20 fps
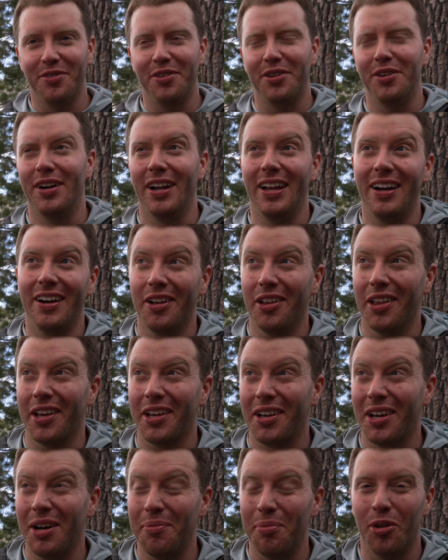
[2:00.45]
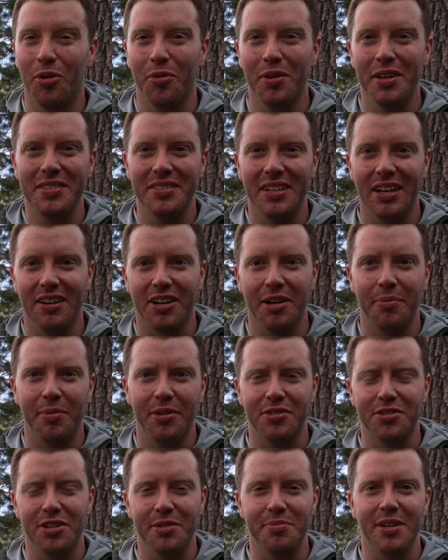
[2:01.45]
I don't know, like a couple of weeks now, a couple
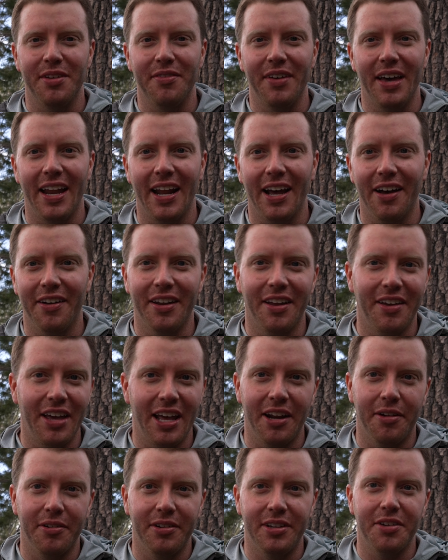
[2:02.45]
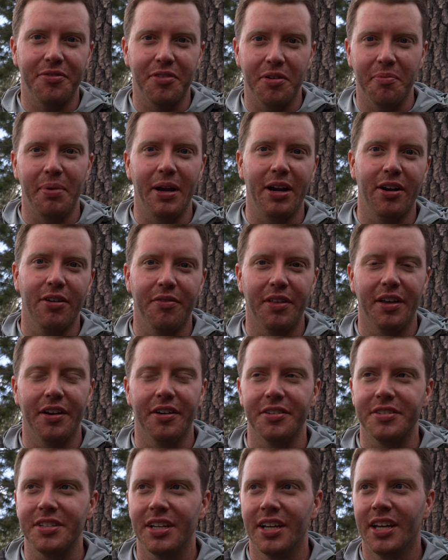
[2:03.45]
of trips I've had out, and I had a different pair of
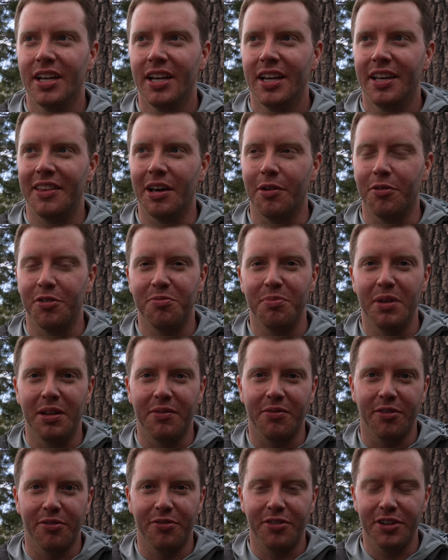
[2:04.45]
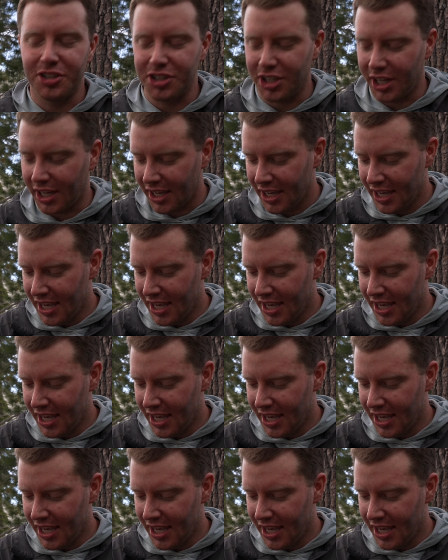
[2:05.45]
theirs that was meant for fishing.